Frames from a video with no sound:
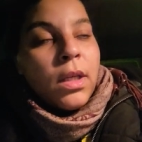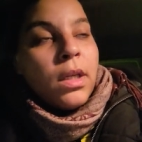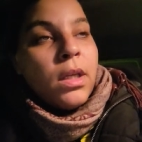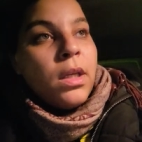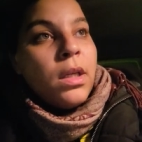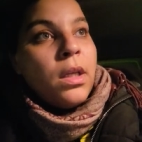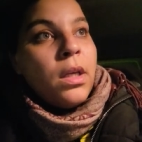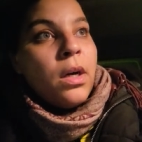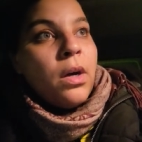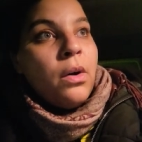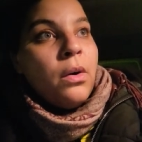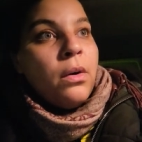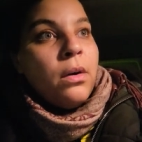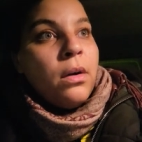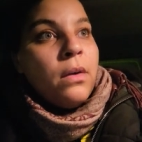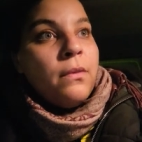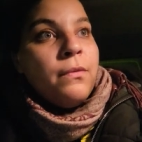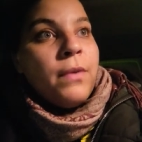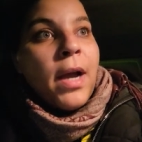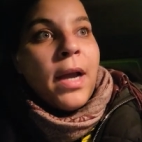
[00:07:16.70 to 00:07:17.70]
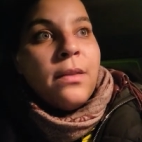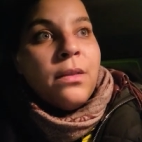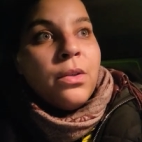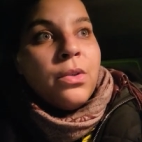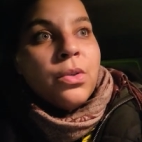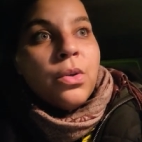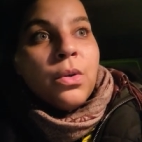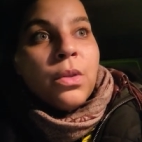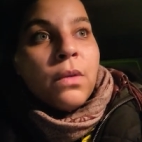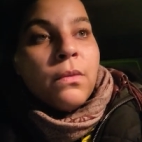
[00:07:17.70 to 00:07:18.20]
You know, find the
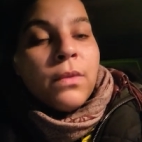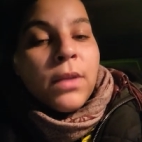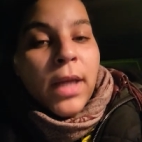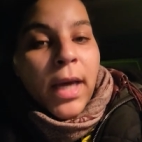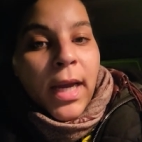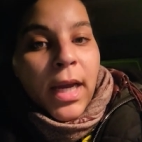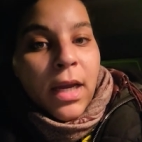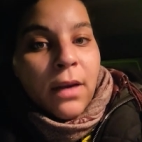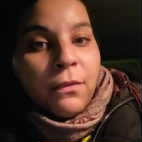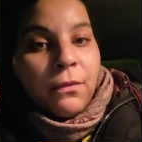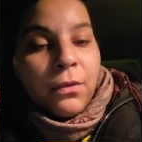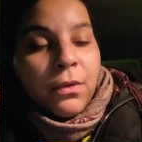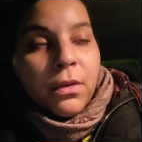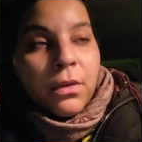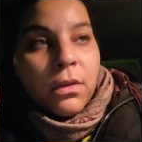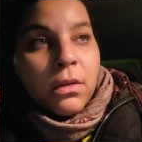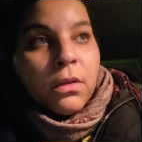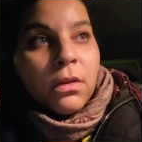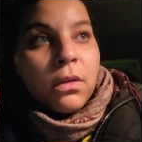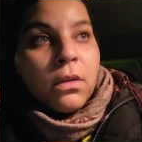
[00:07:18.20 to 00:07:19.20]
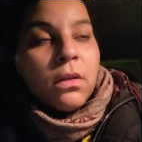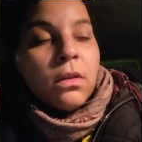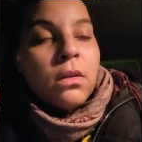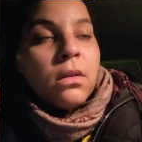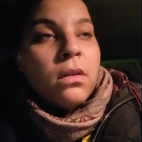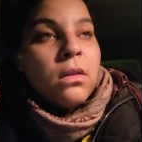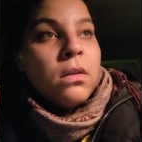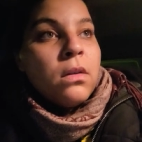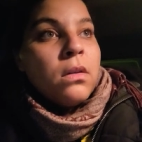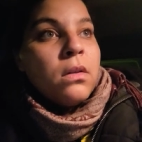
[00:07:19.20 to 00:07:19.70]
truth of life.
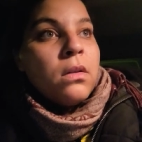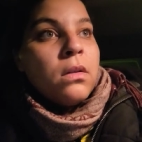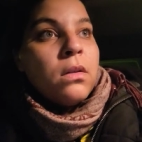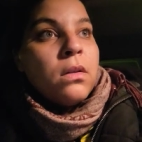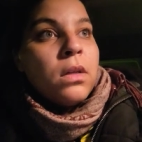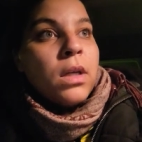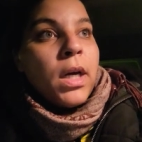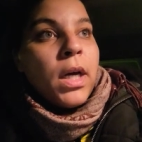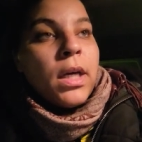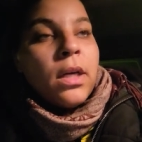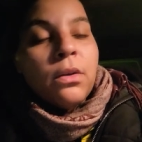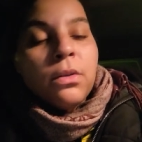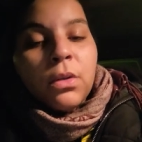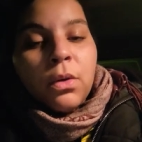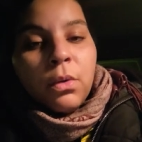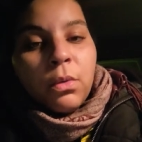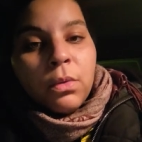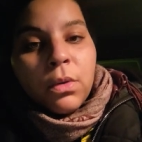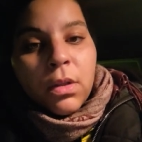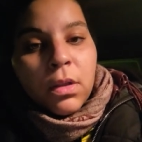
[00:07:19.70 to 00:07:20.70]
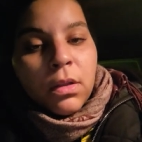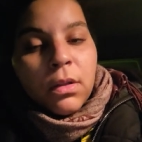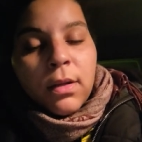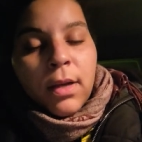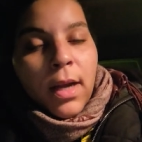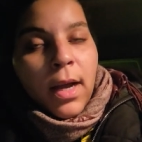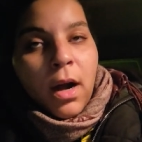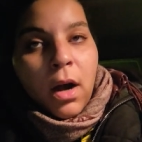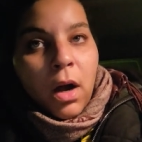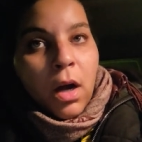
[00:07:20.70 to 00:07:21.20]
I don't know
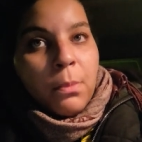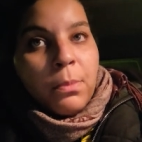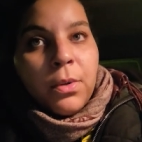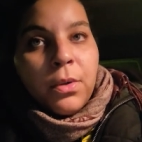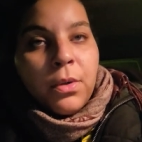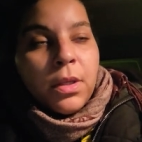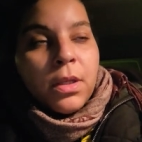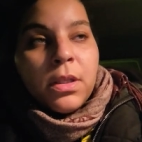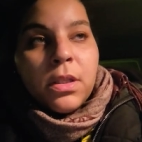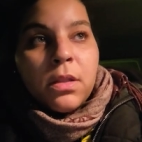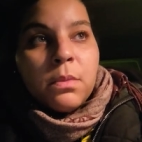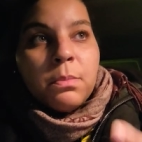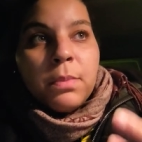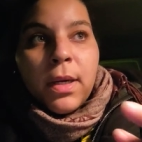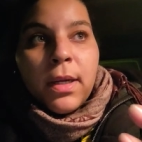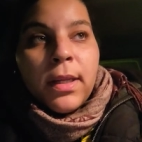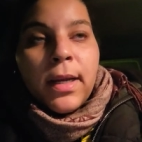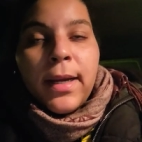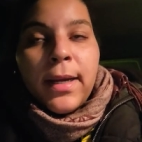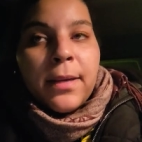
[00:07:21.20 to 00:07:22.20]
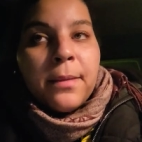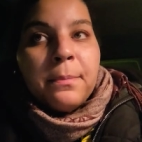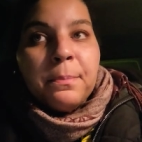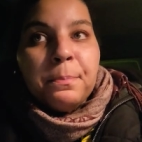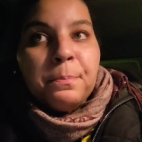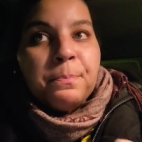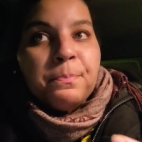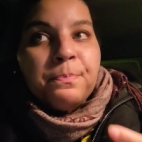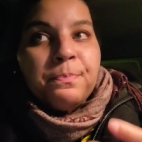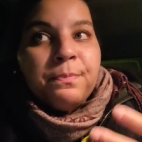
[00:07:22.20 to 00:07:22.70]
all Buddhists, but like
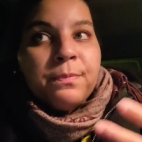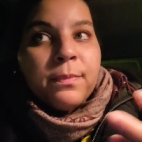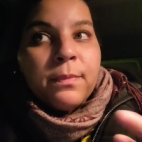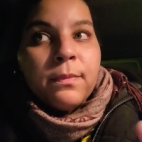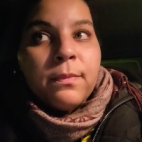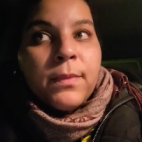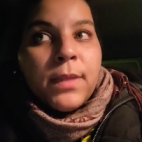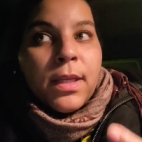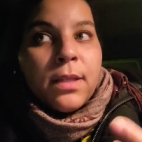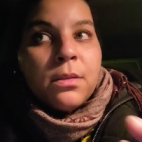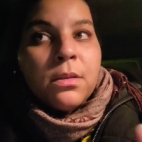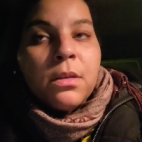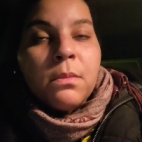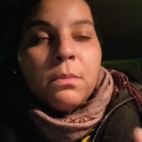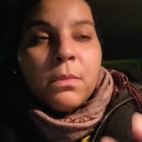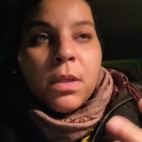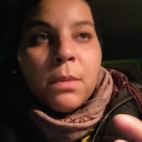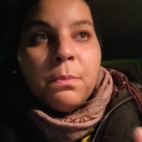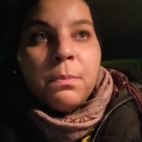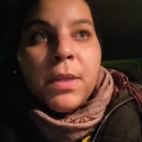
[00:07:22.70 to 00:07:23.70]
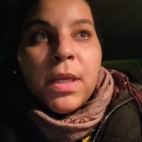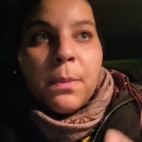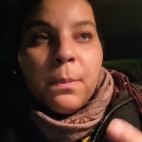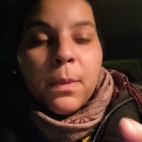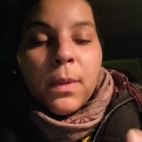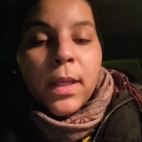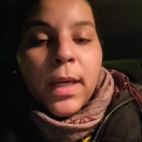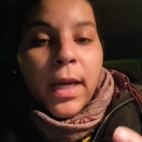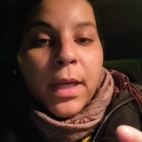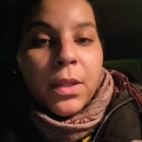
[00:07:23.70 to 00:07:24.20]
these are the, the
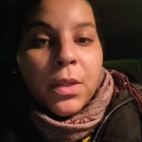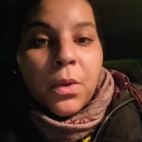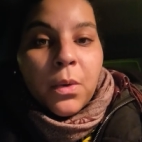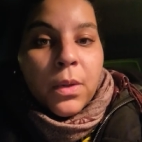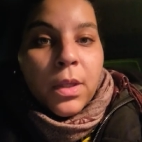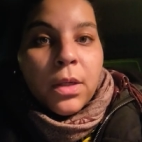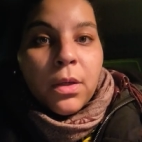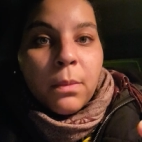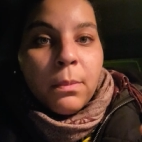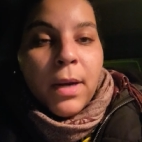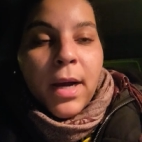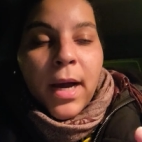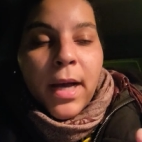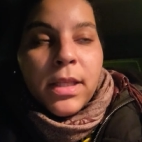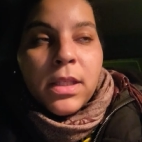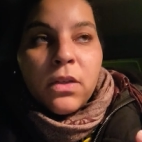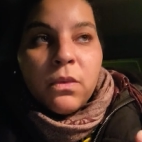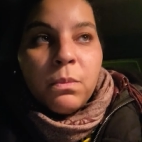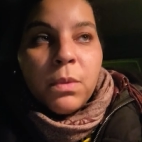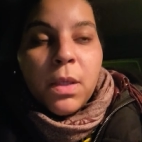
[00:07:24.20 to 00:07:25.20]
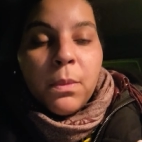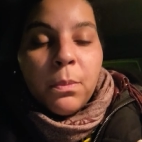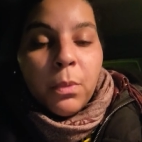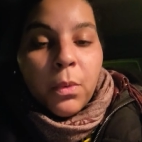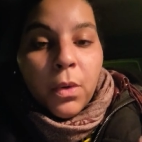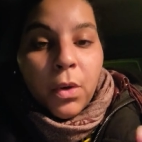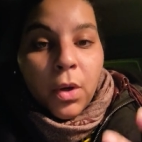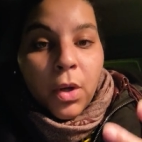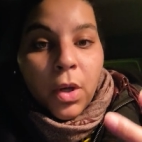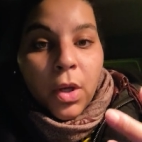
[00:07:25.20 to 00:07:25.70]
people that I know that are positive
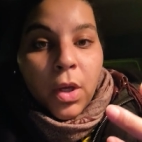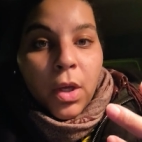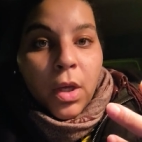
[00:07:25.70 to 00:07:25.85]
people